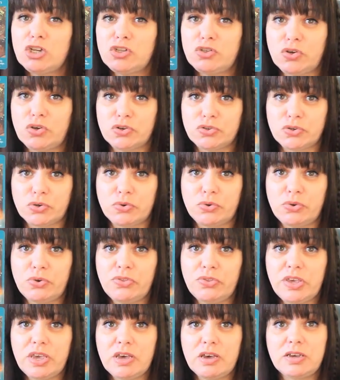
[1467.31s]
Dot
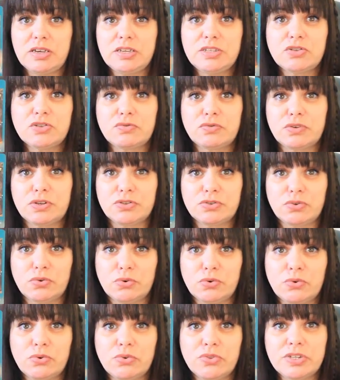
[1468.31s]
all the I's, cross
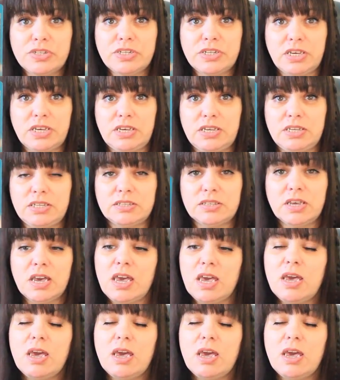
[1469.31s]
all the T's.